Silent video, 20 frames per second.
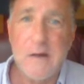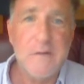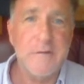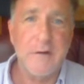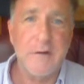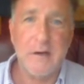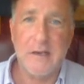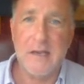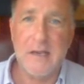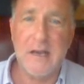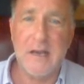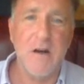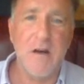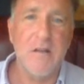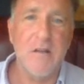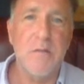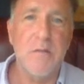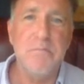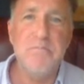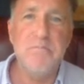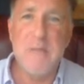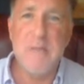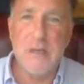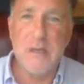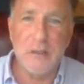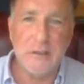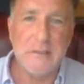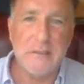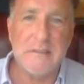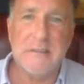Forget all the
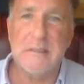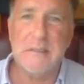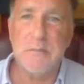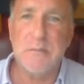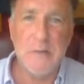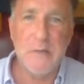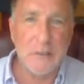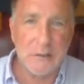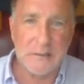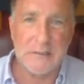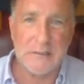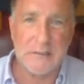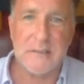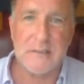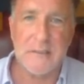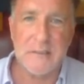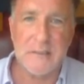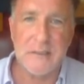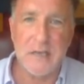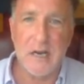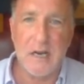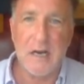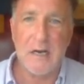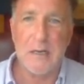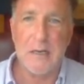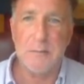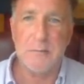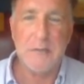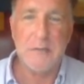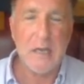millions and millions of
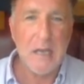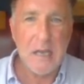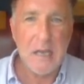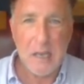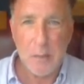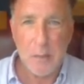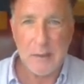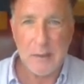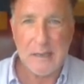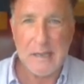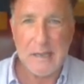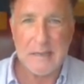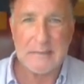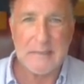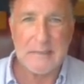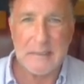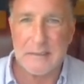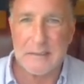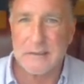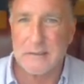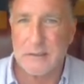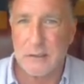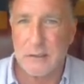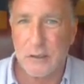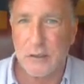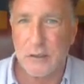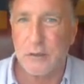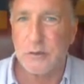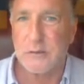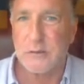jobs. But guys, here's the
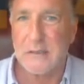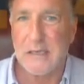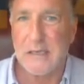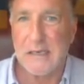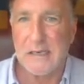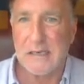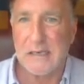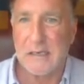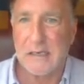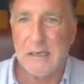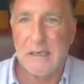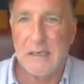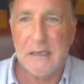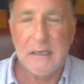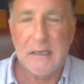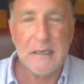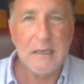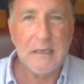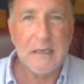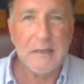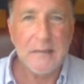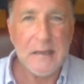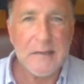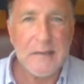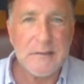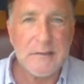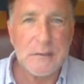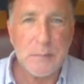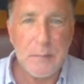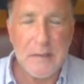cool thing. They
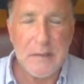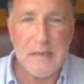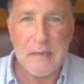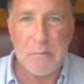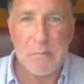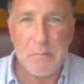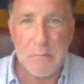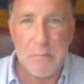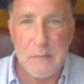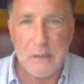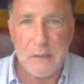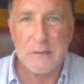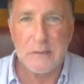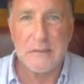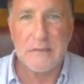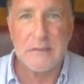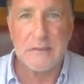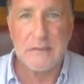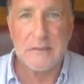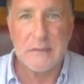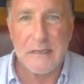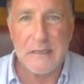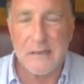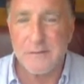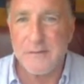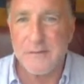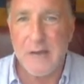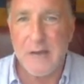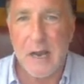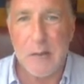spent millions,
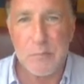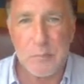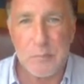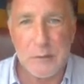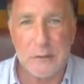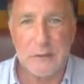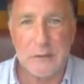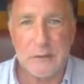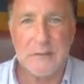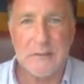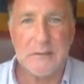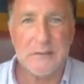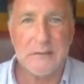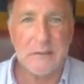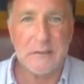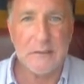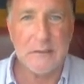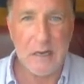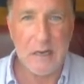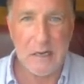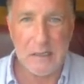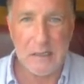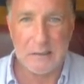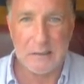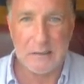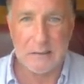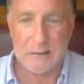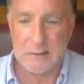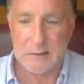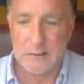if not billions of
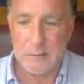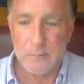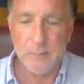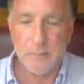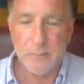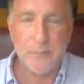dollars